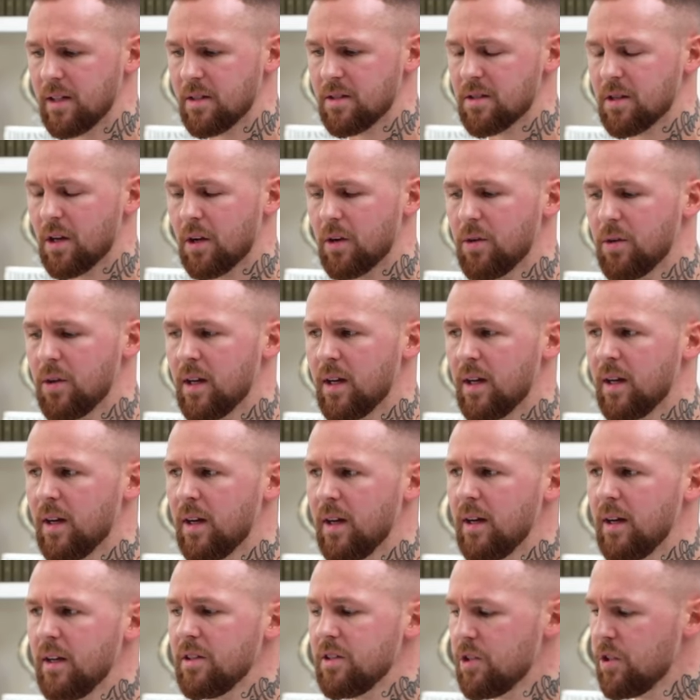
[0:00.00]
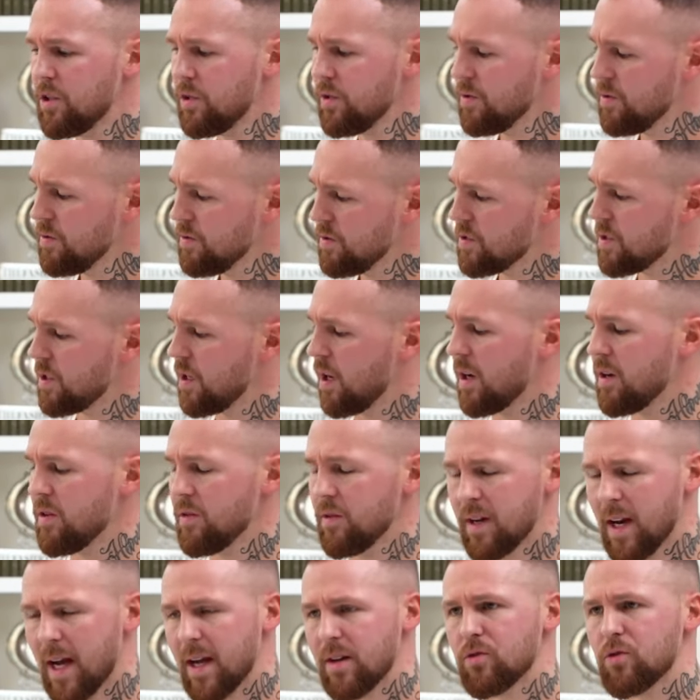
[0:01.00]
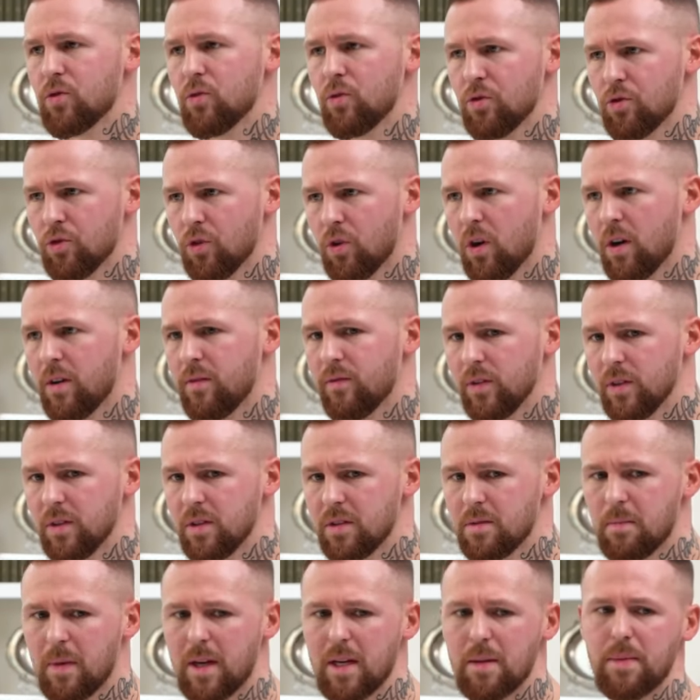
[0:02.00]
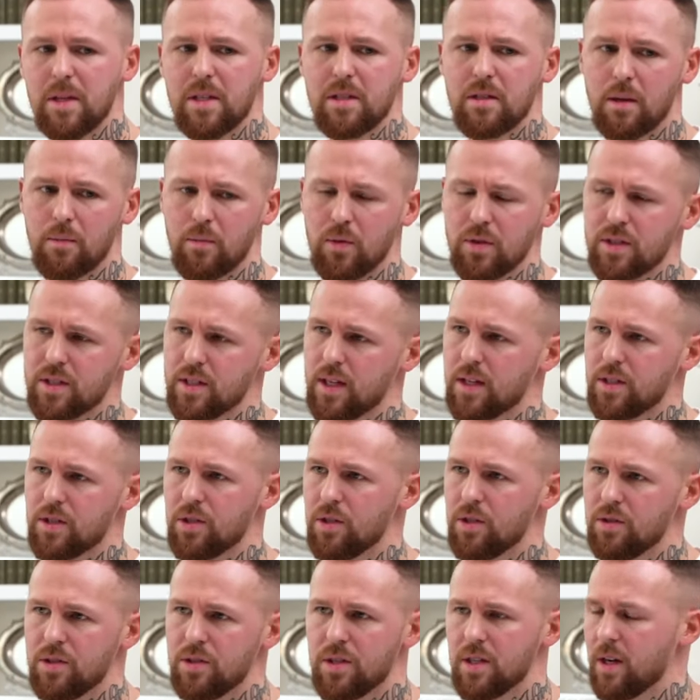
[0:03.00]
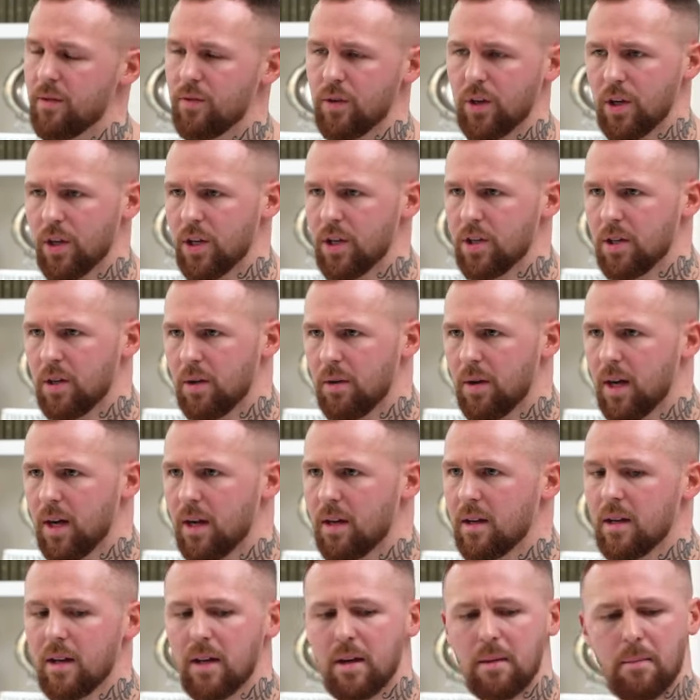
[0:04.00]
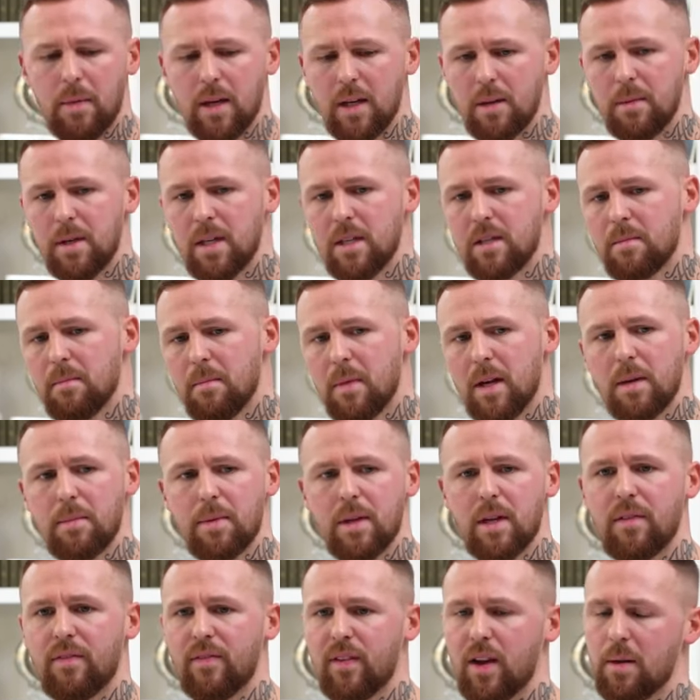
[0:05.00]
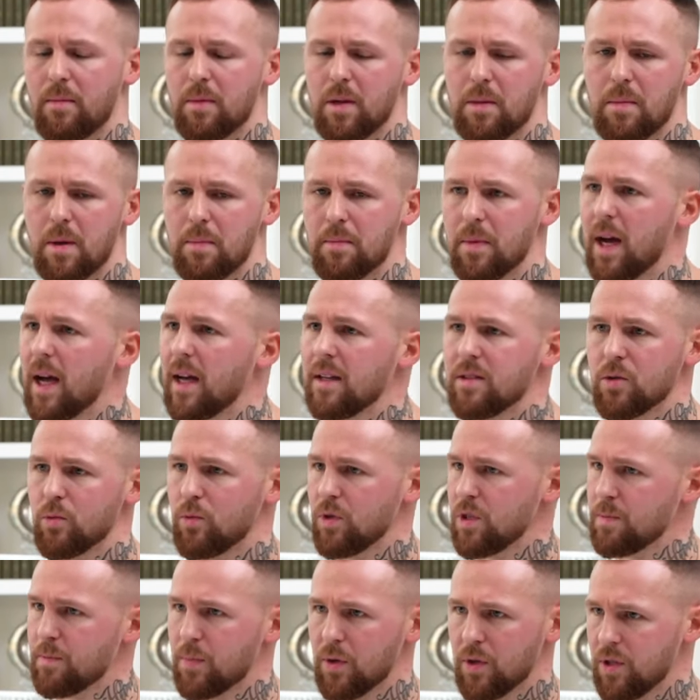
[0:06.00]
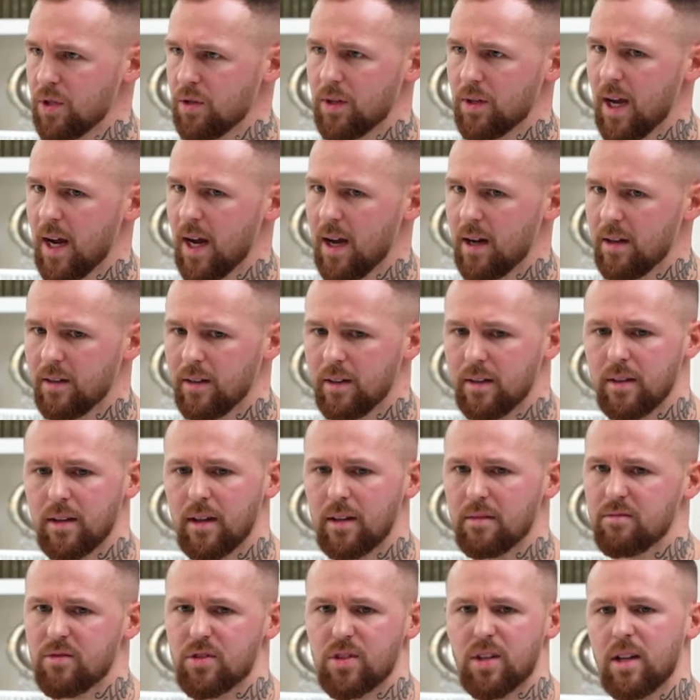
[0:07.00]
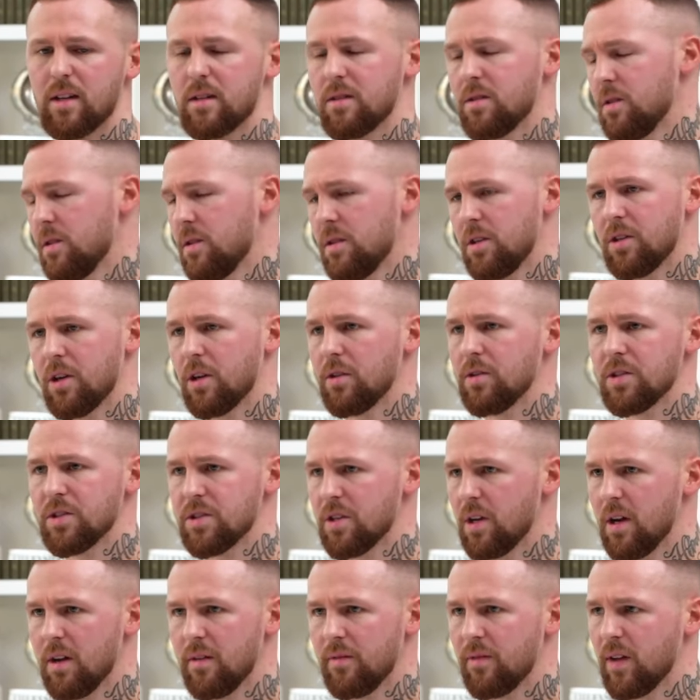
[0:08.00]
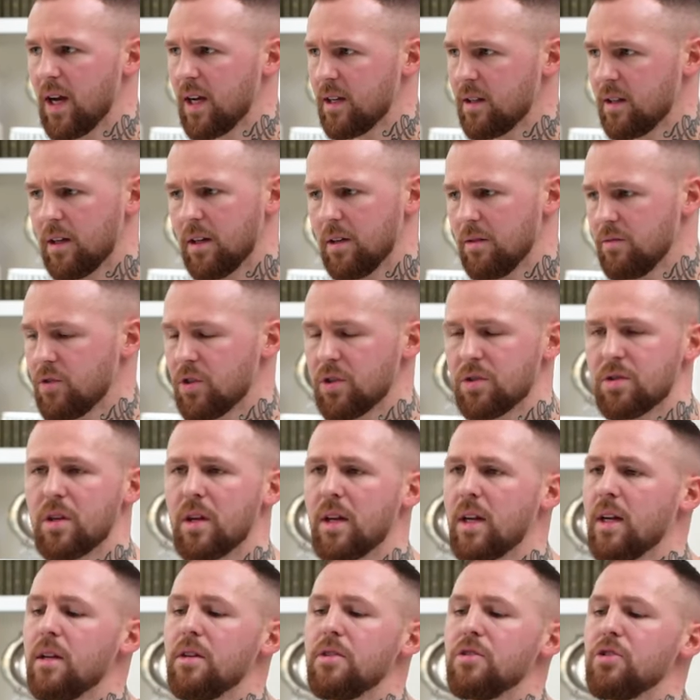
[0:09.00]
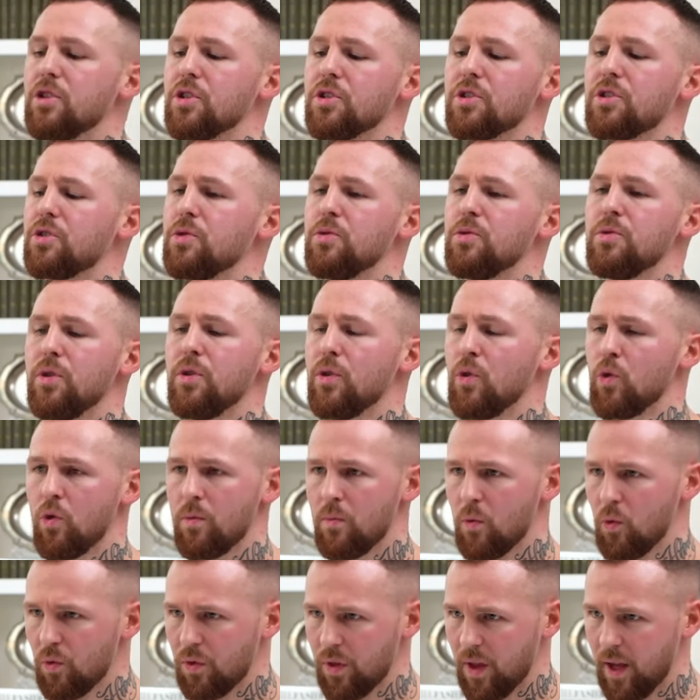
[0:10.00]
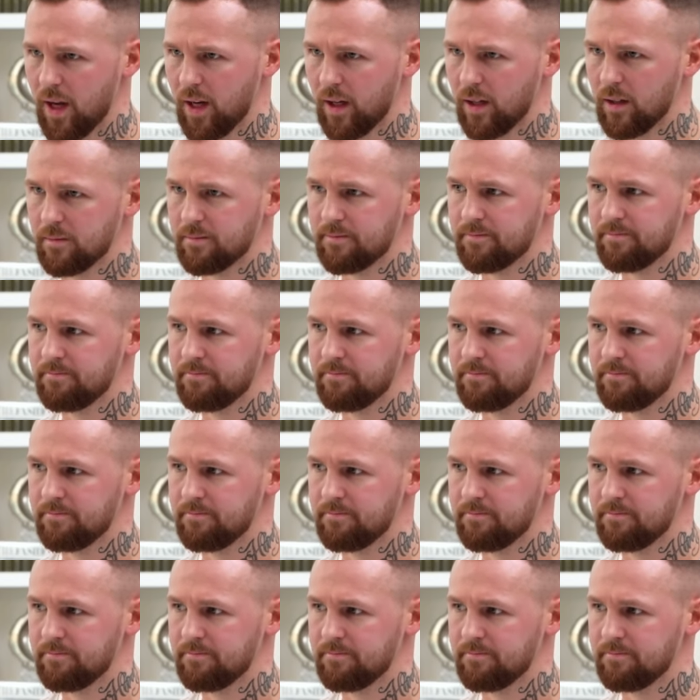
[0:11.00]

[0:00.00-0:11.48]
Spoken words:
So use like natural drivers. Maybe someone said to you, you're never going to do it. Maybe a family member has always put you down and said, you don't deserve that. You know, just do the normal thing.